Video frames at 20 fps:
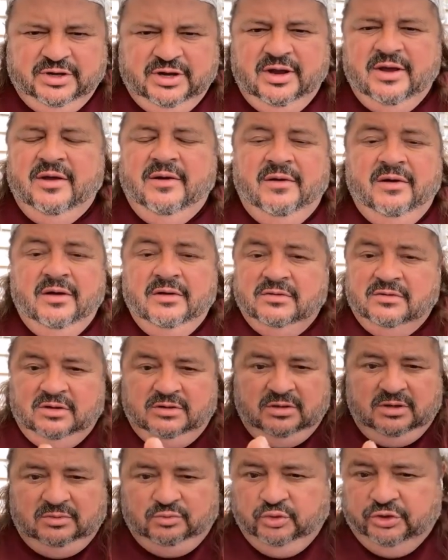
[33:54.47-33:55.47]
We're still
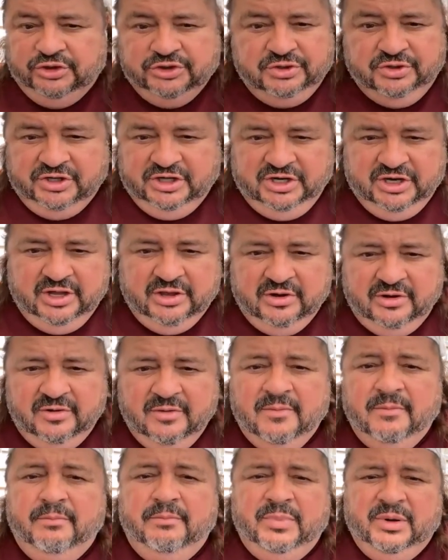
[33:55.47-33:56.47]
together, but
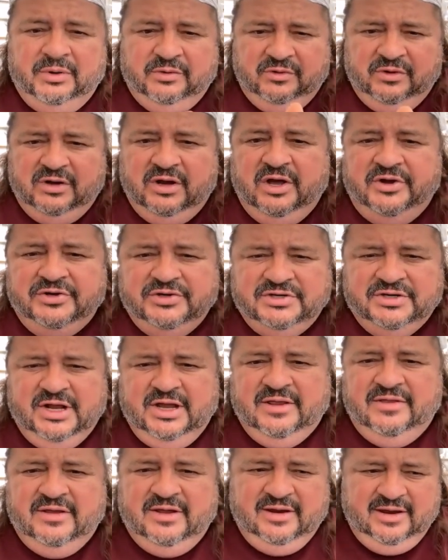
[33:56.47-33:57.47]
understand that
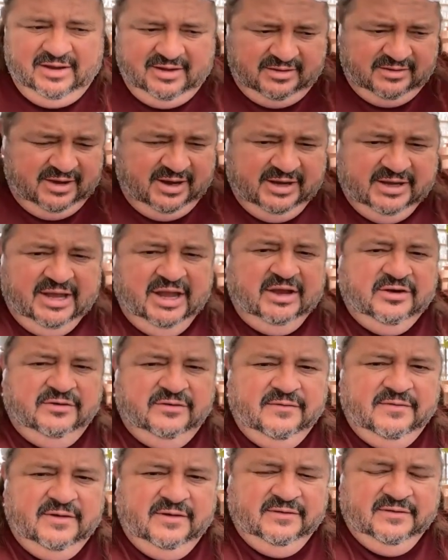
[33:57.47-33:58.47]
I can't do this and I
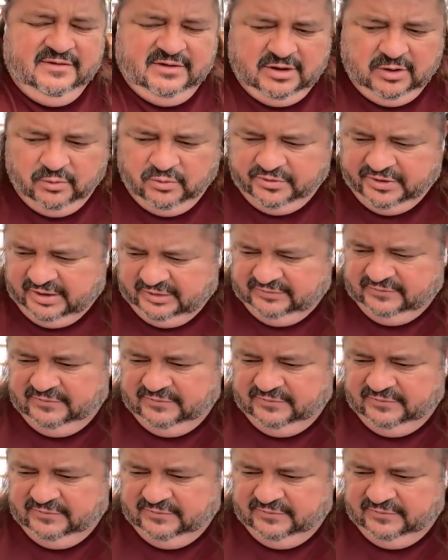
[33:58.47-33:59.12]
will not do this.